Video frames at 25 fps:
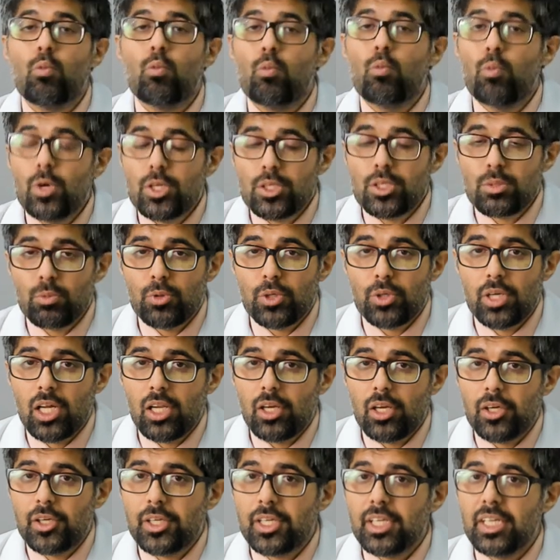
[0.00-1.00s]
which
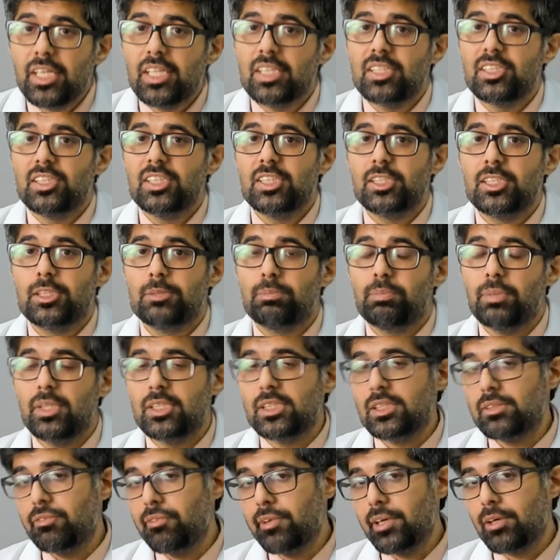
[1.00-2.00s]
modality is the
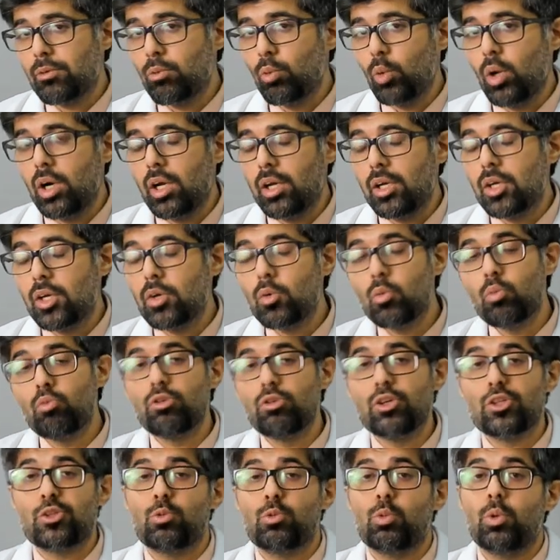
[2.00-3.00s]
specific one,
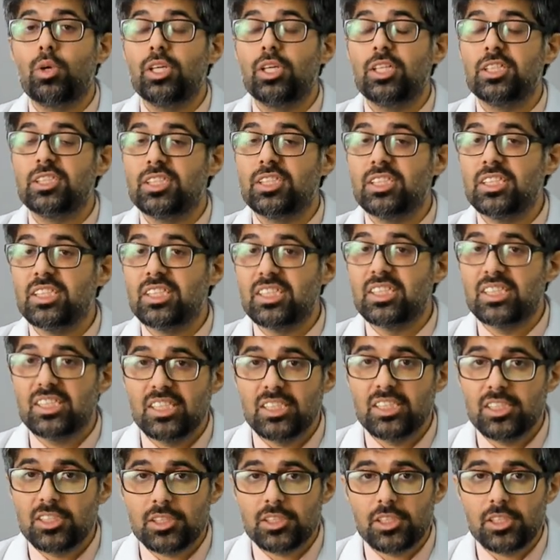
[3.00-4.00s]
which one is the
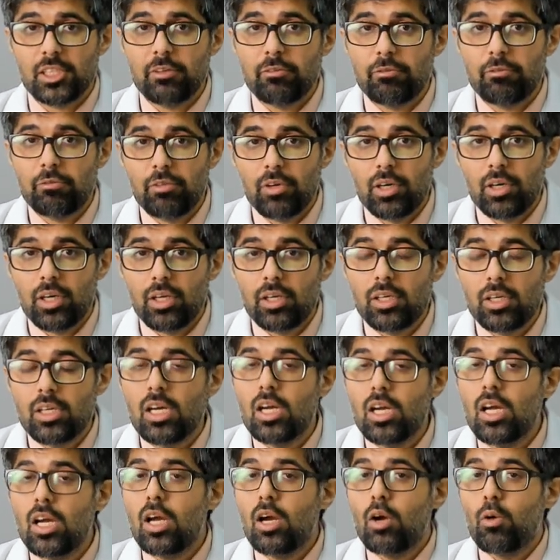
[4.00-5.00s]
sensitive one,
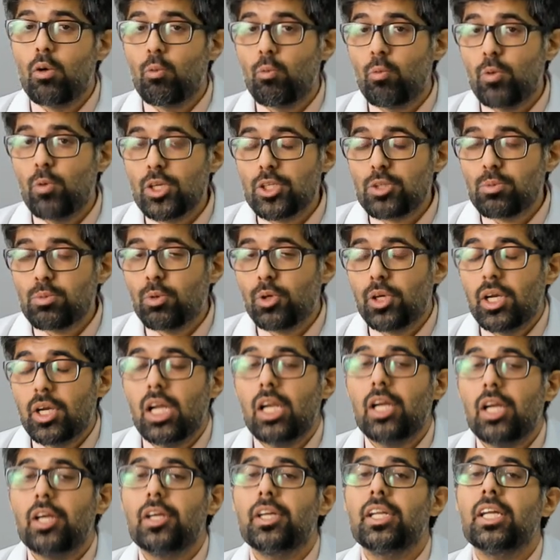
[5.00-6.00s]
which
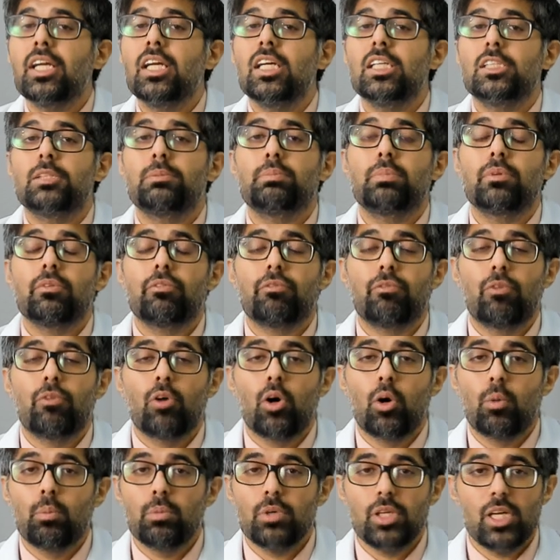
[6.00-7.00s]
modality is
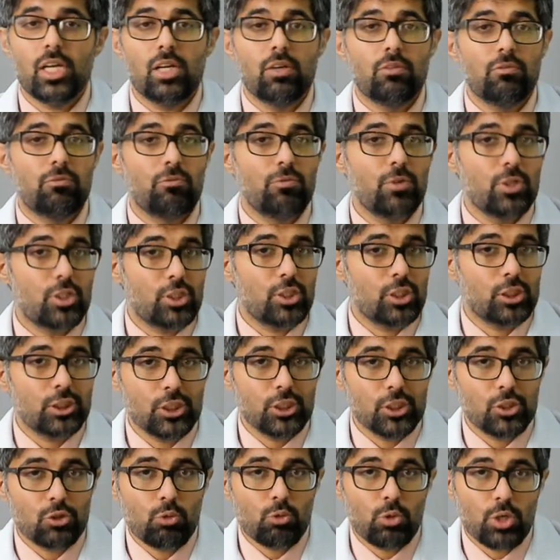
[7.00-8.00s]
performed in which
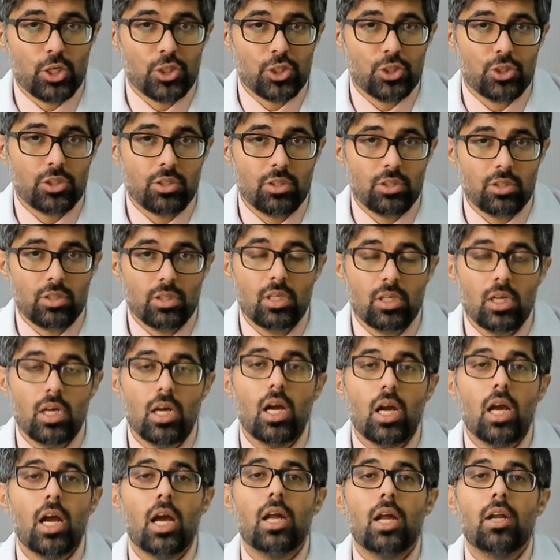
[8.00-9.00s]
situation,
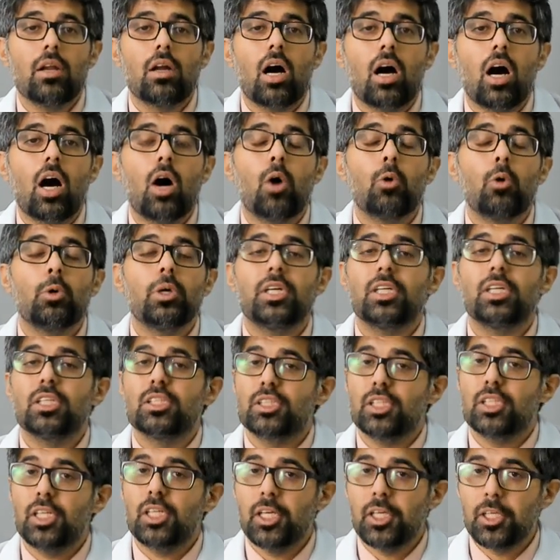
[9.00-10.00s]
and how it
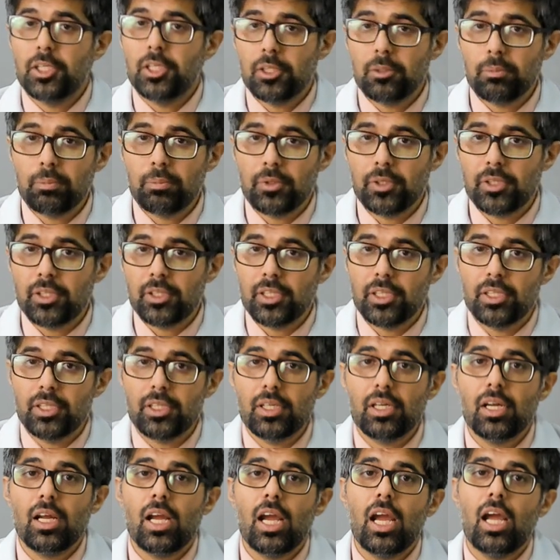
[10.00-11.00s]
is
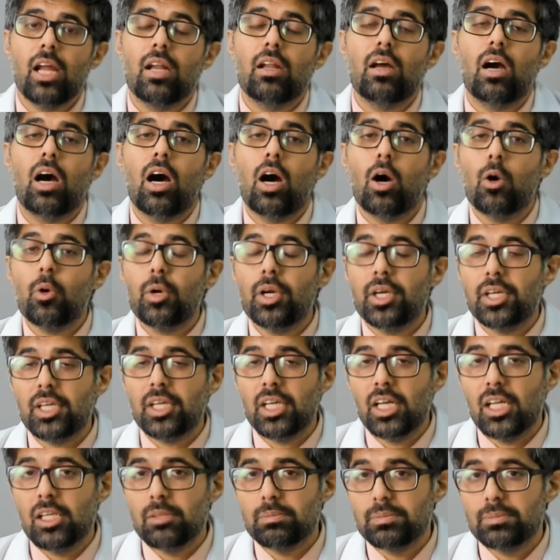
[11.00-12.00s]
interpreted and how it
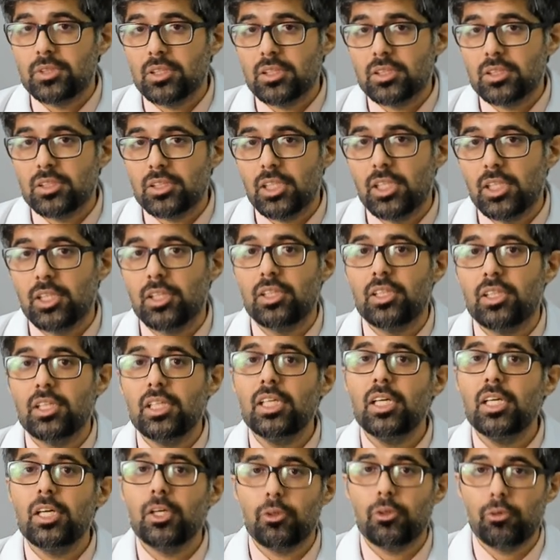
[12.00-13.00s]
helps us in
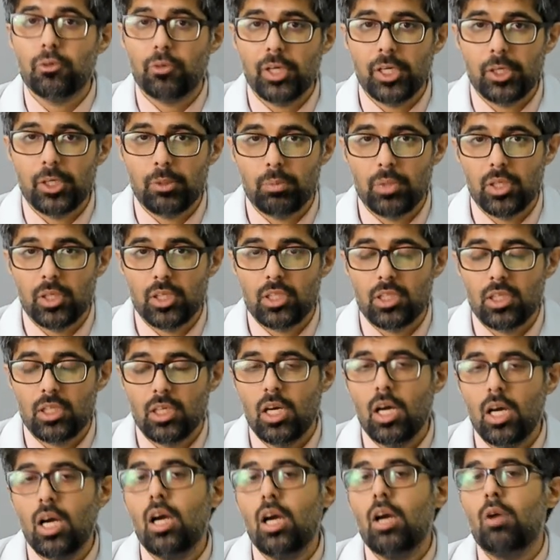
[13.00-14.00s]
the treatment.
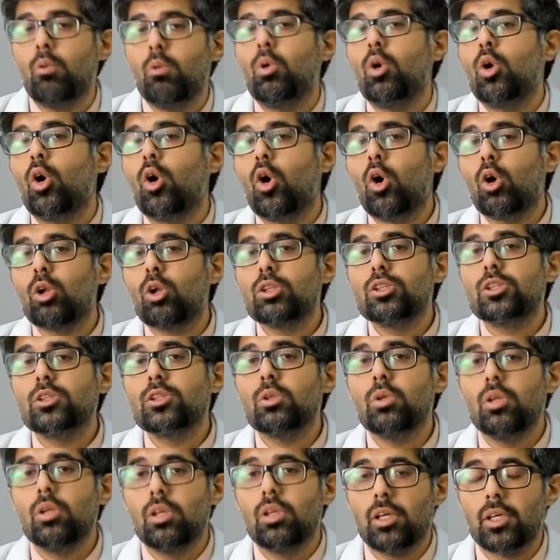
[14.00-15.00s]
We'll
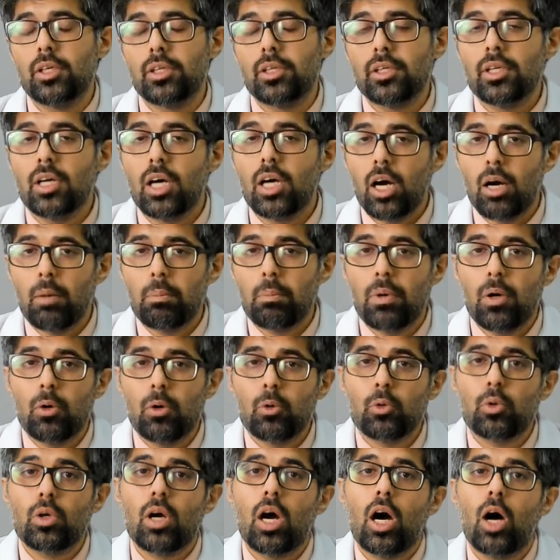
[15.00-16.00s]
also learn
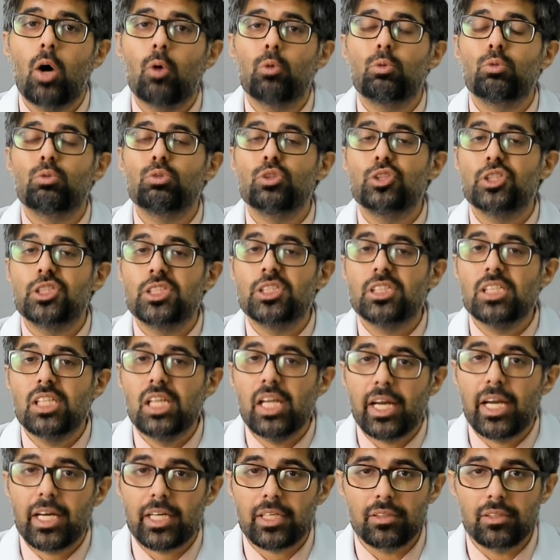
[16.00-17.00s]
about how to
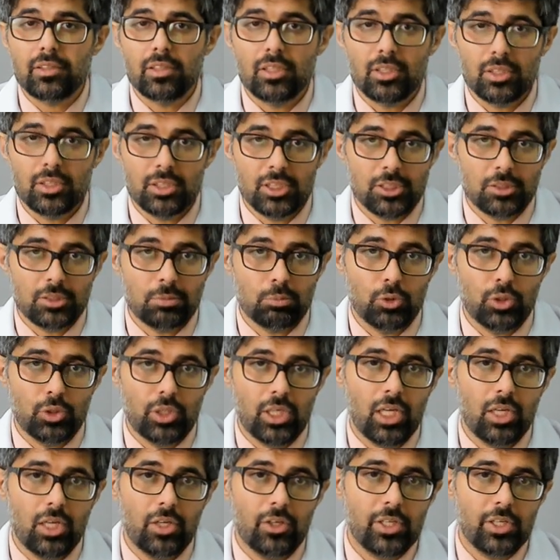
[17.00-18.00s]
select this
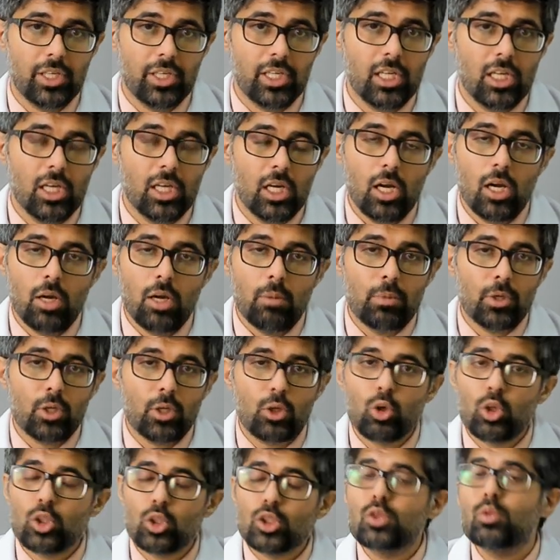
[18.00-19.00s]
modality,
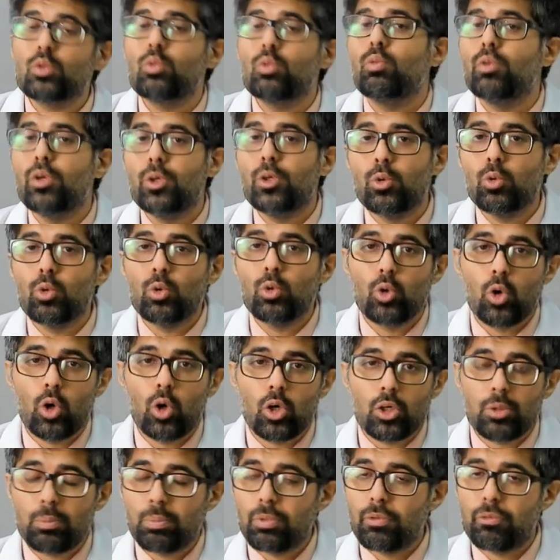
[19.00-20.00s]
because we do
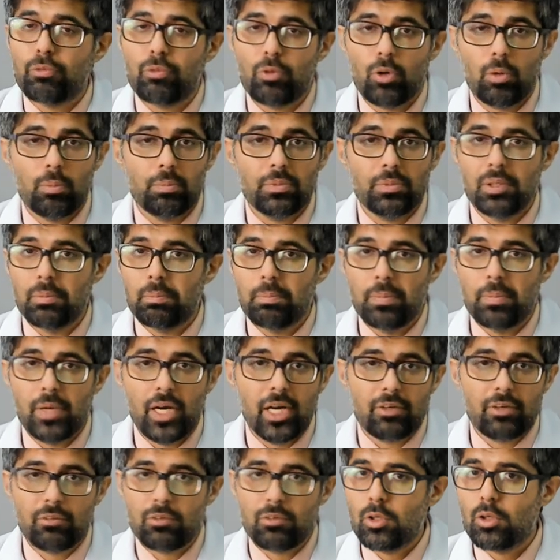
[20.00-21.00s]
not perform the
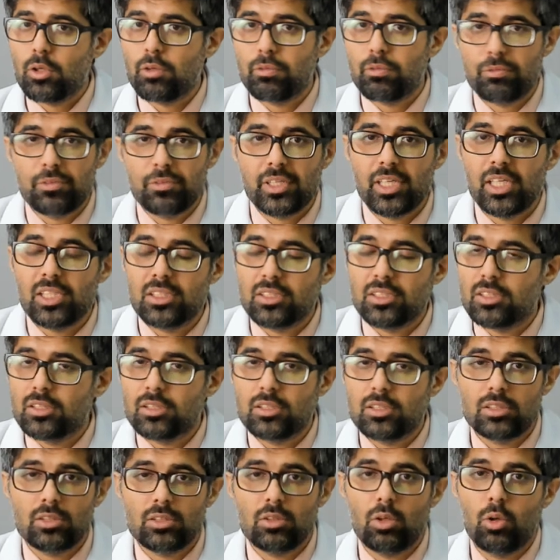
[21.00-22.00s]
battery of
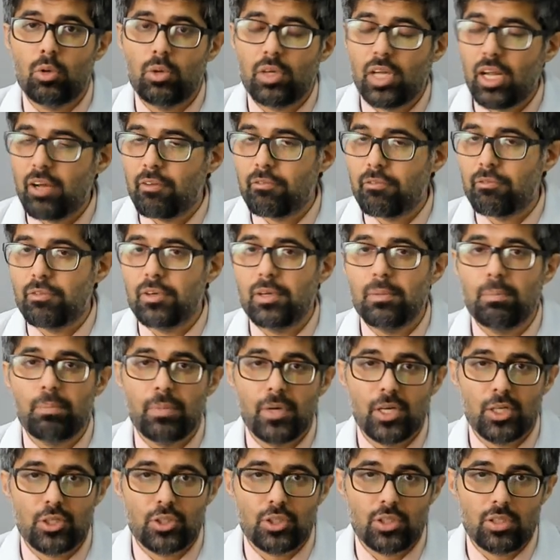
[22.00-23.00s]
tests on every
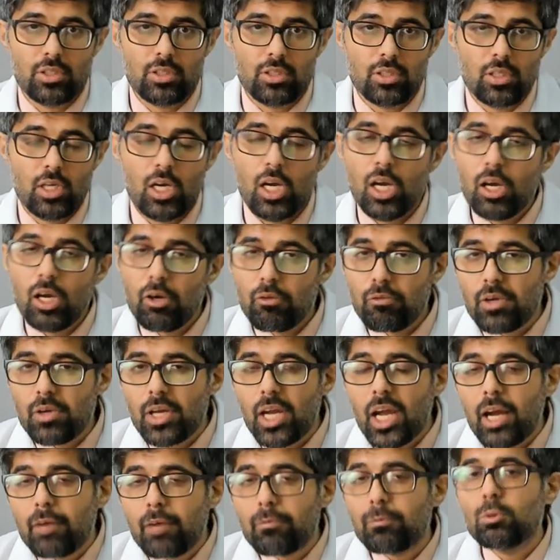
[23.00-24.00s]
patient. We
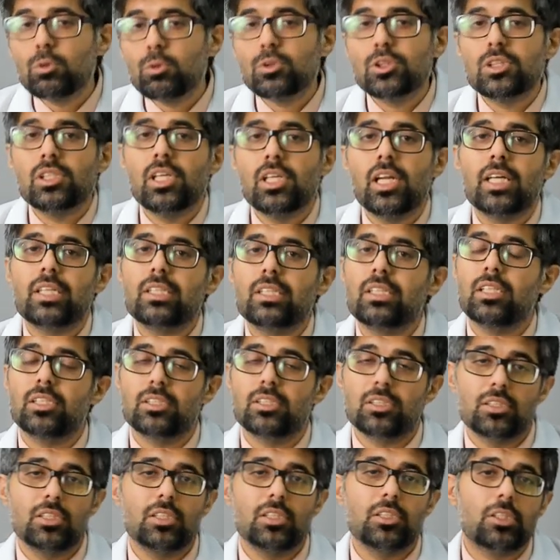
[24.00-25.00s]
have to select a
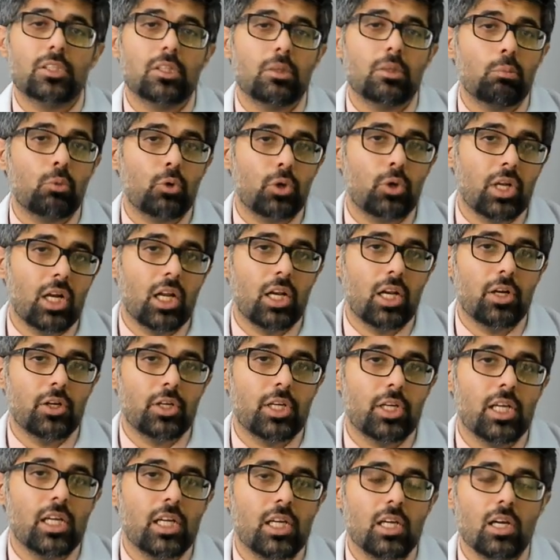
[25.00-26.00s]
certain
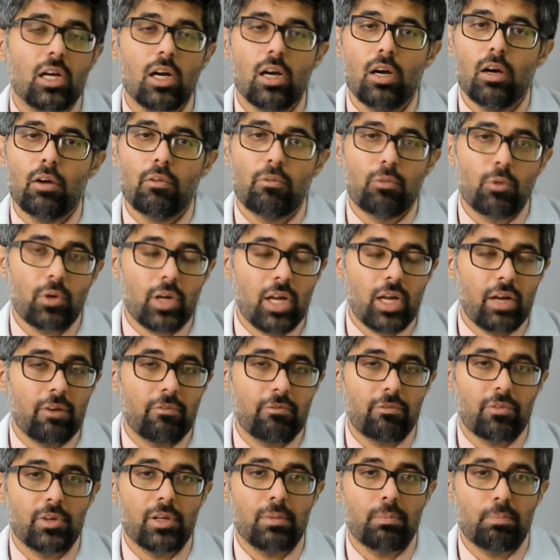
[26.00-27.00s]
modality for
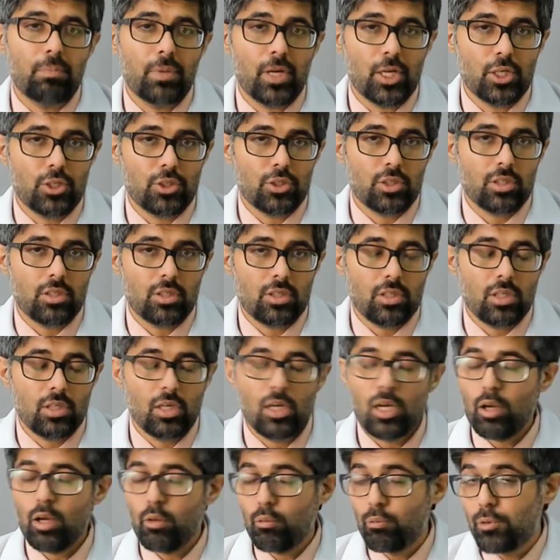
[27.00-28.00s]
every patient.
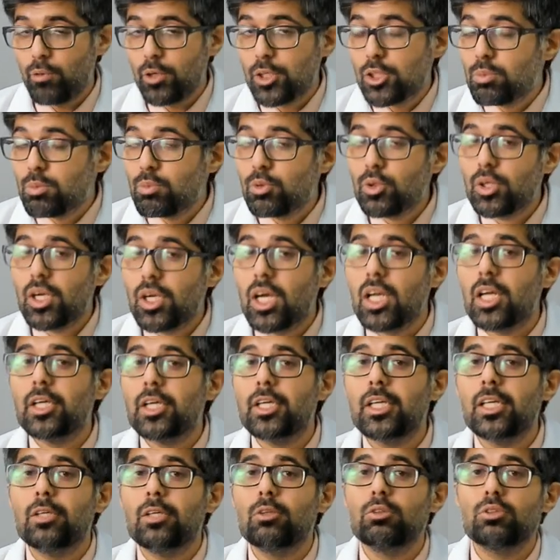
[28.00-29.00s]
Which
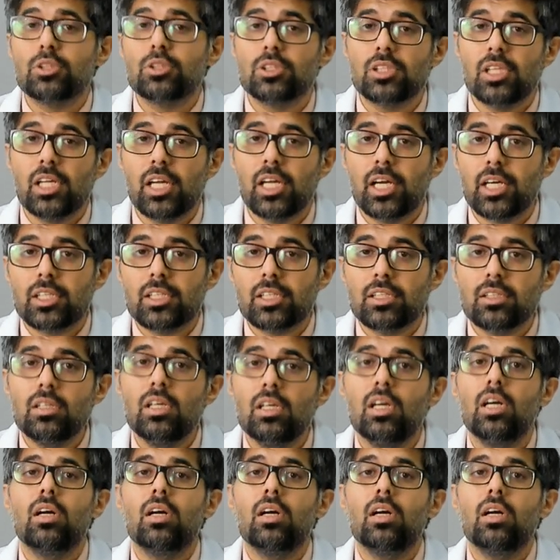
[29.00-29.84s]
modality to select?